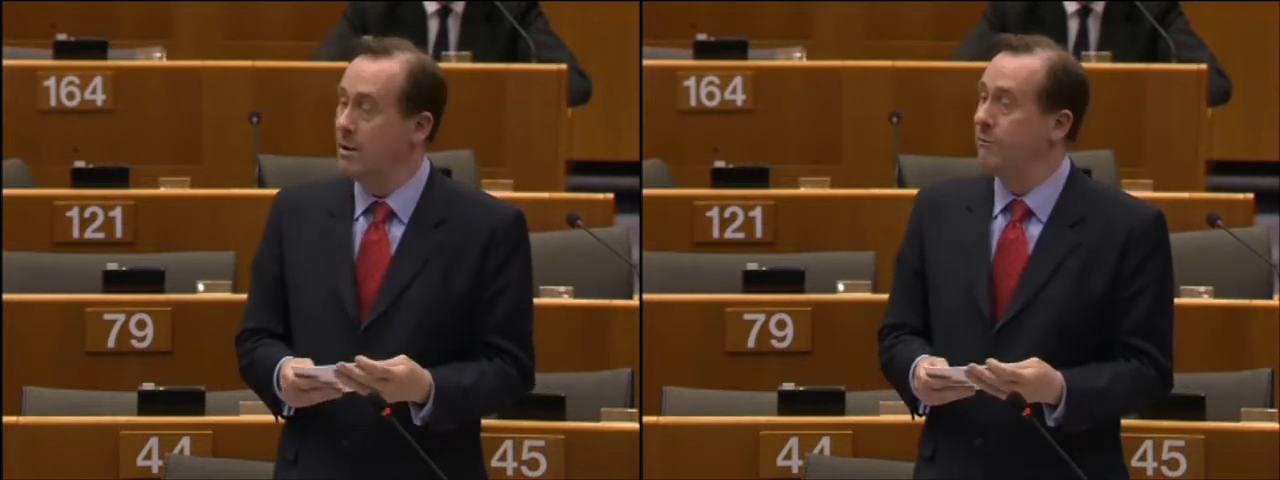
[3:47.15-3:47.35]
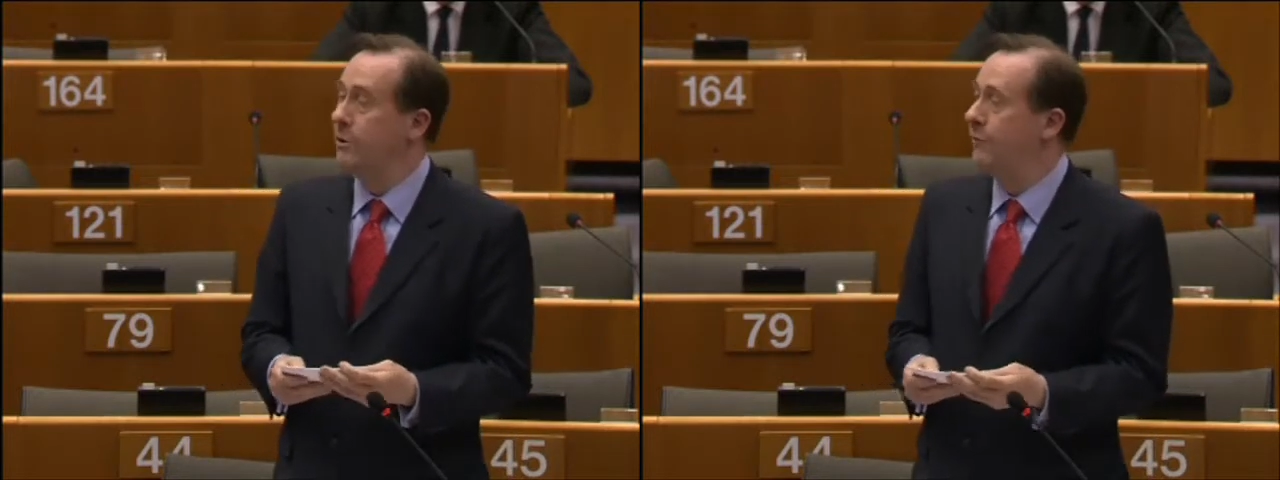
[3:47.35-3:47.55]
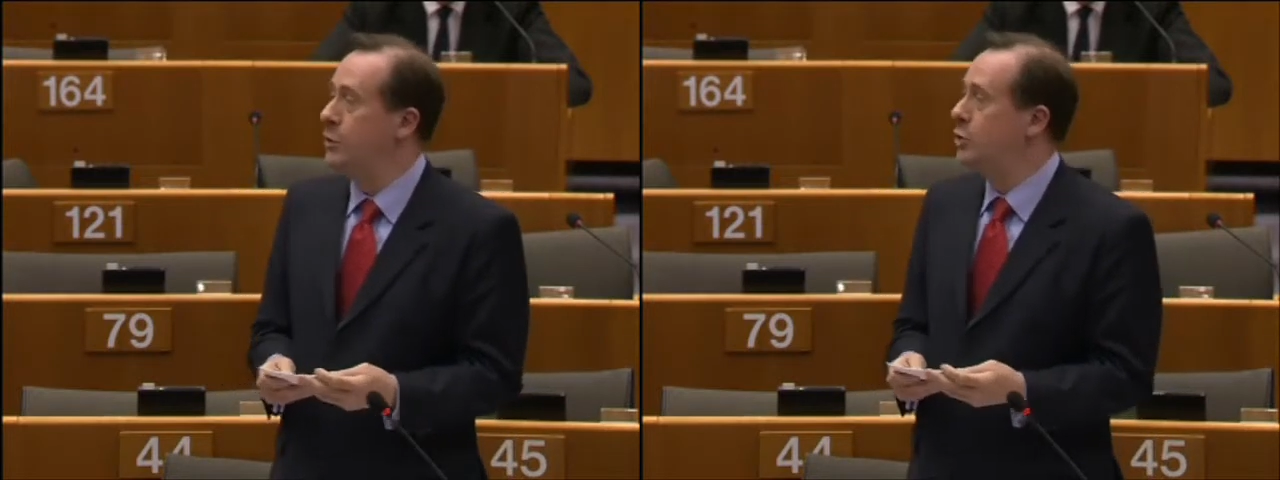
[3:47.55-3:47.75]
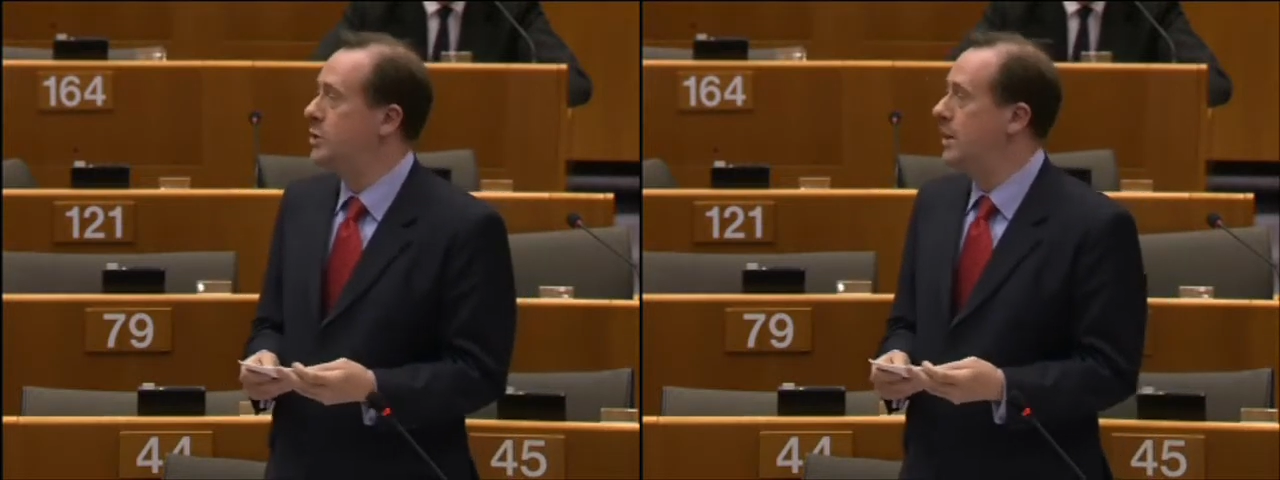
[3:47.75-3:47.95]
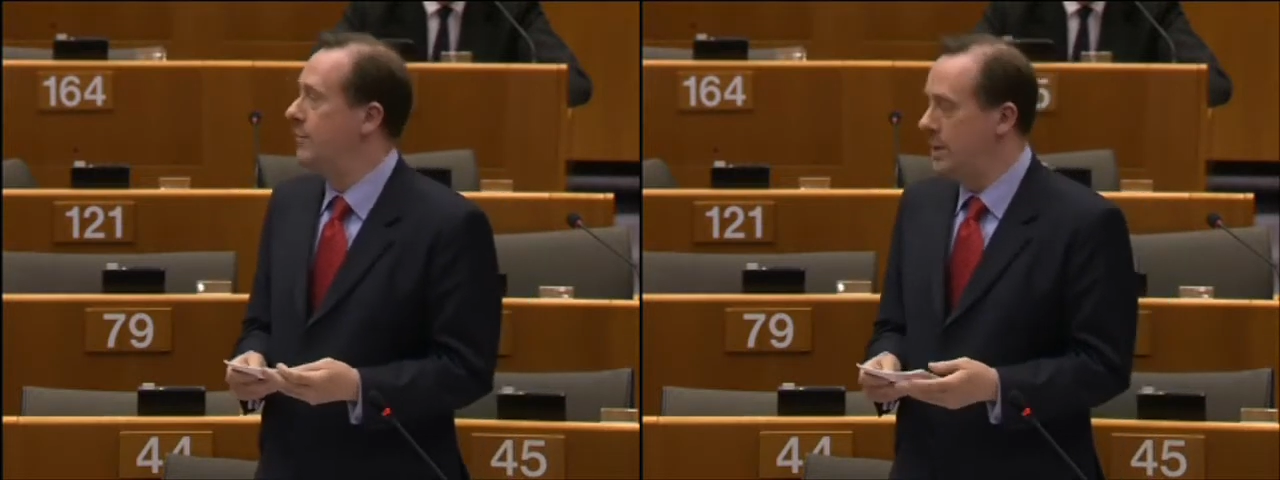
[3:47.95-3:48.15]
for the
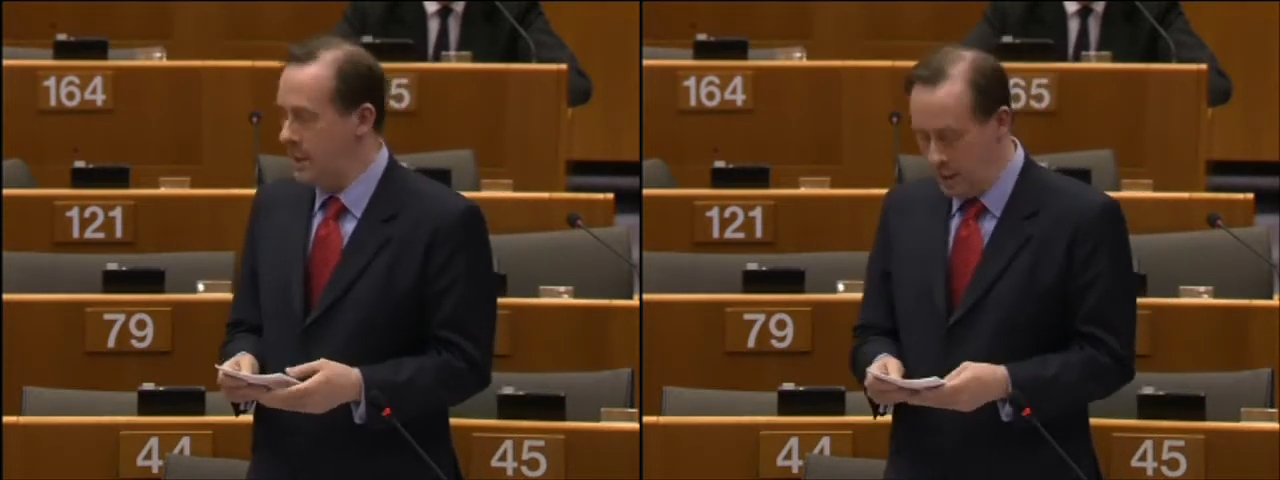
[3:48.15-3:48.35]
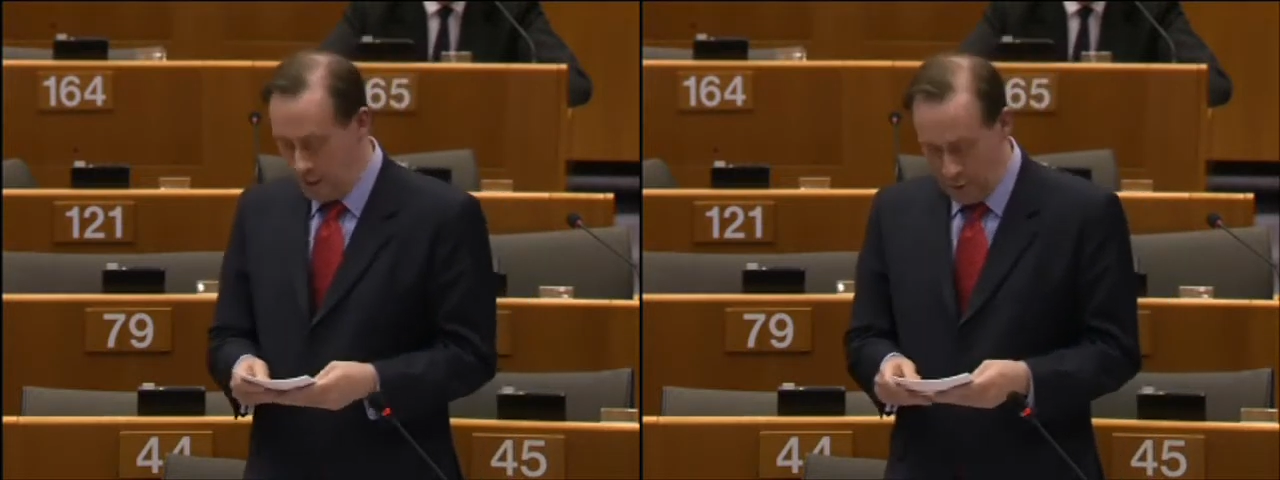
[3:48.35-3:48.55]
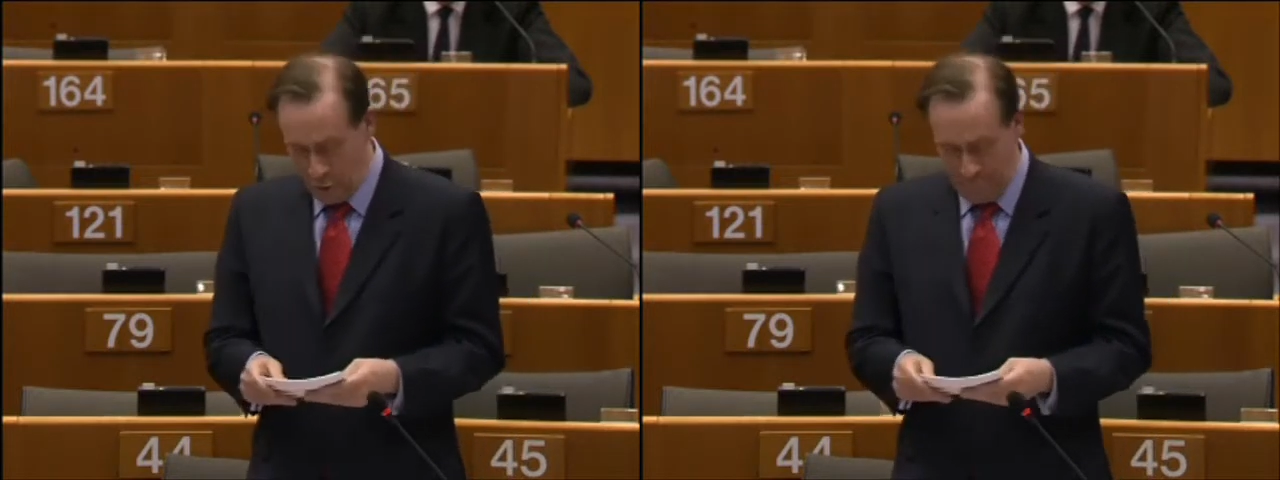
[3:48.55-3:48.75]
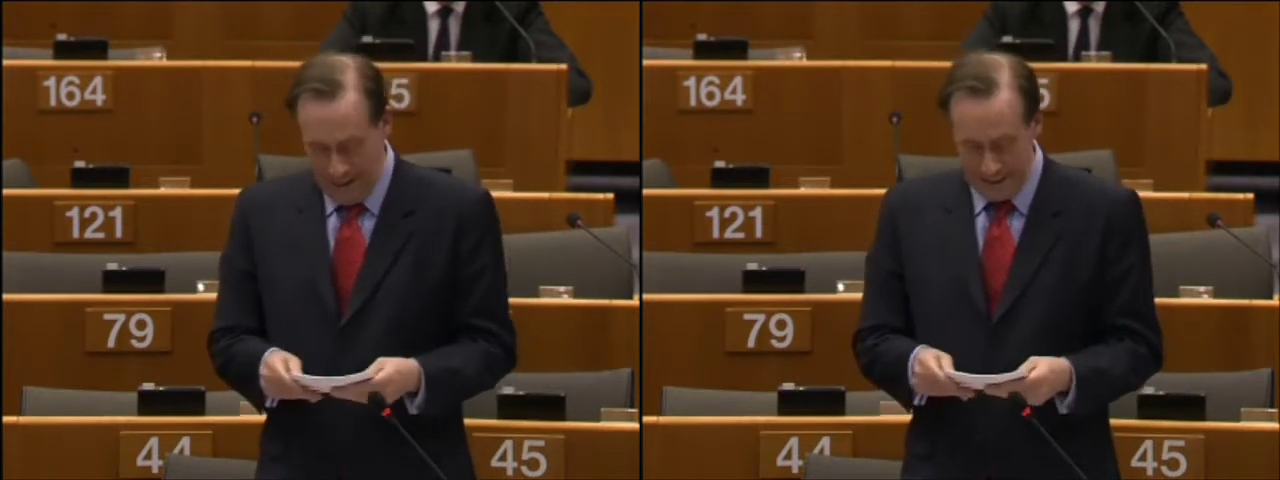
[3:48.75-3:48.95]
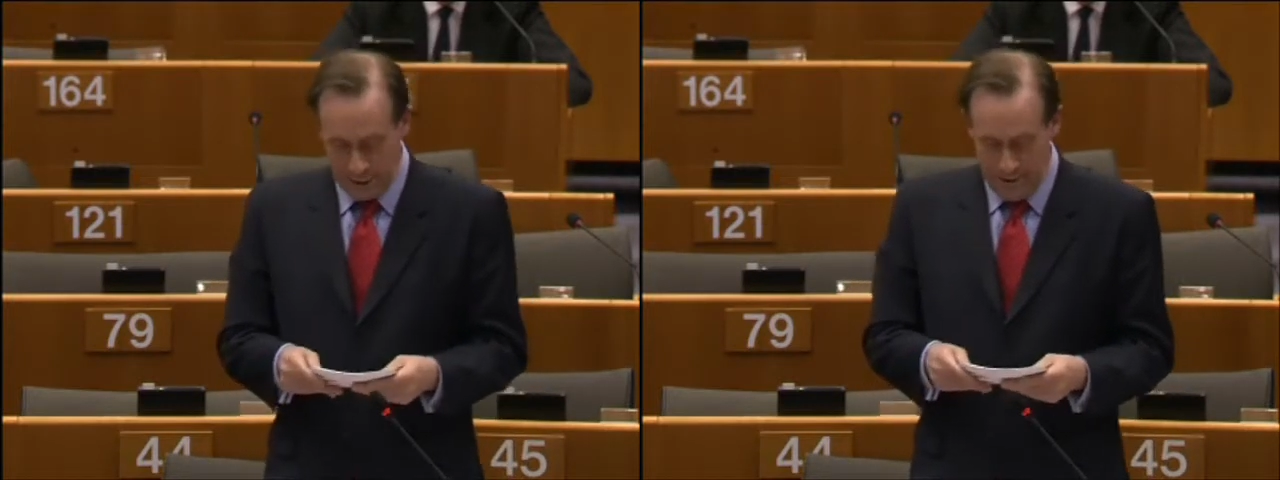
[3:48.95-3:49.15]
future of the EU
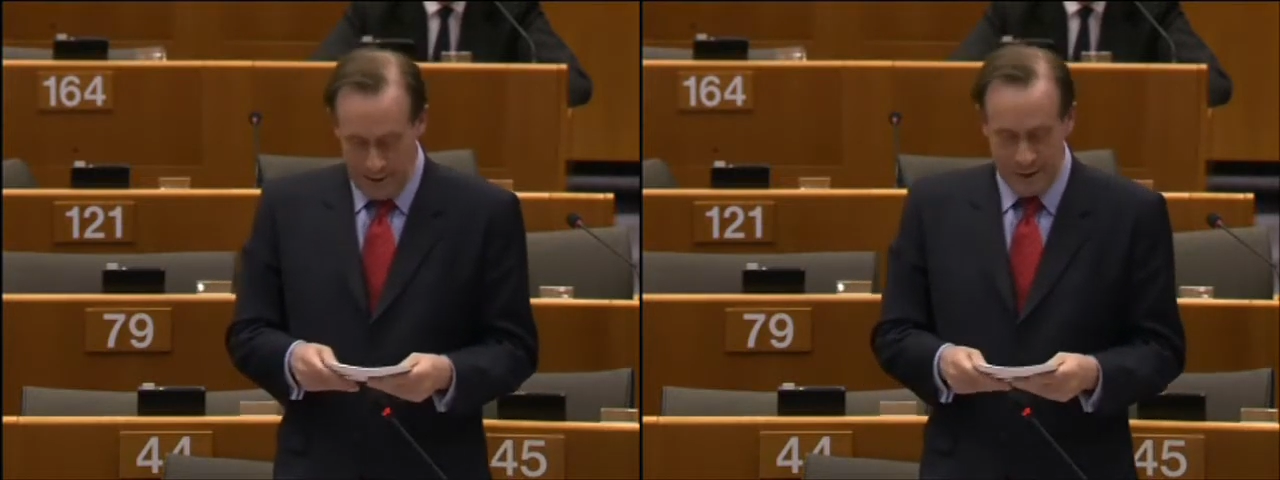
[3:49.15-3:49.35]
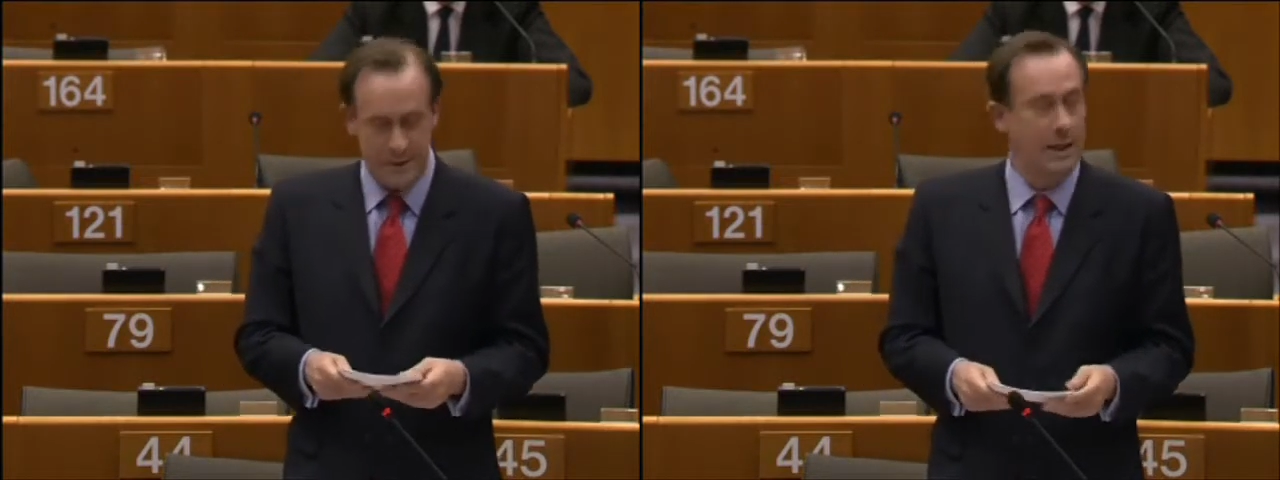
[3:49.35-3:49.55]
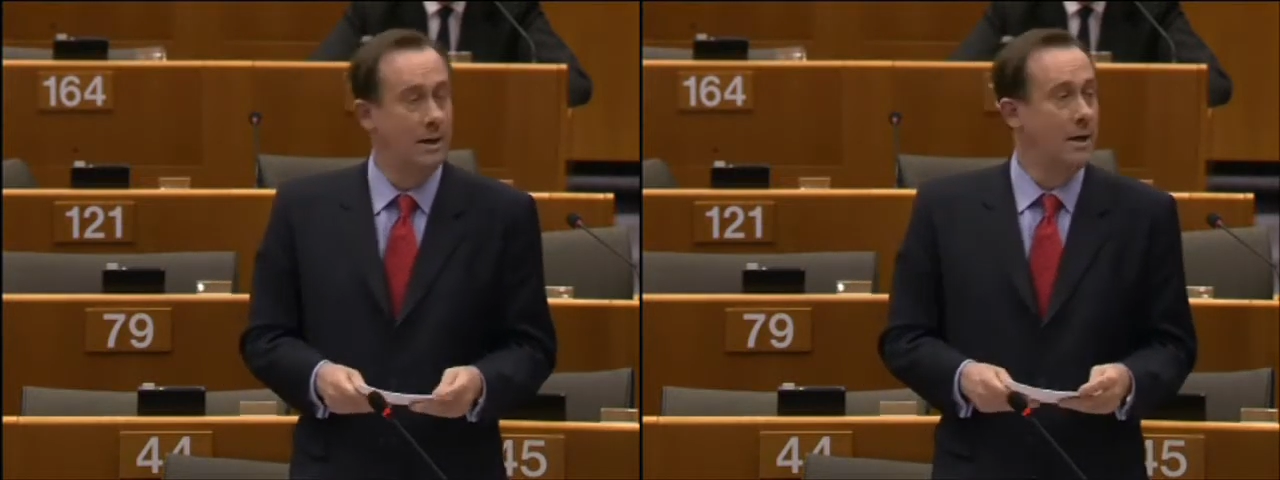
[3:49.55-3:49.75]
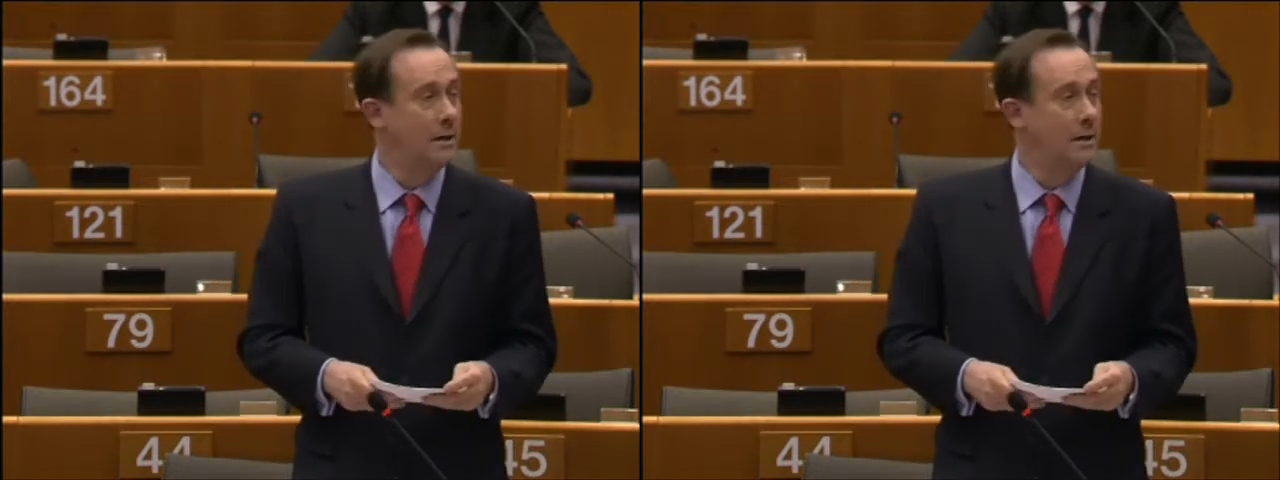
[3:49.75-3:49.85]
based on liberty,